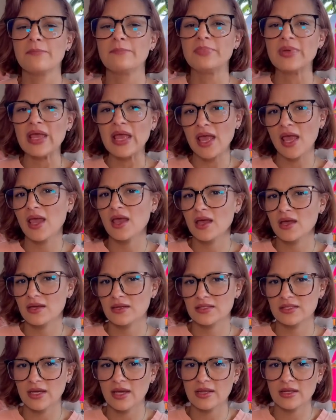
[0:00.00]
being
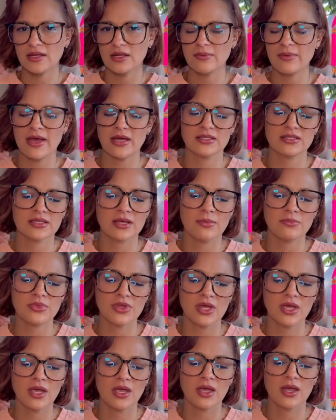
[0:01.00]
excited about
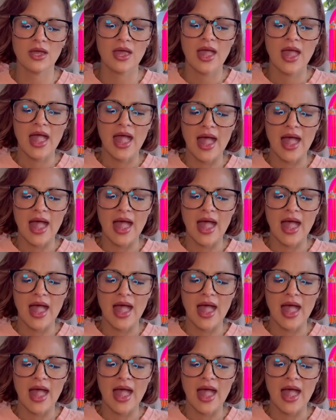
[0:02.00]
something,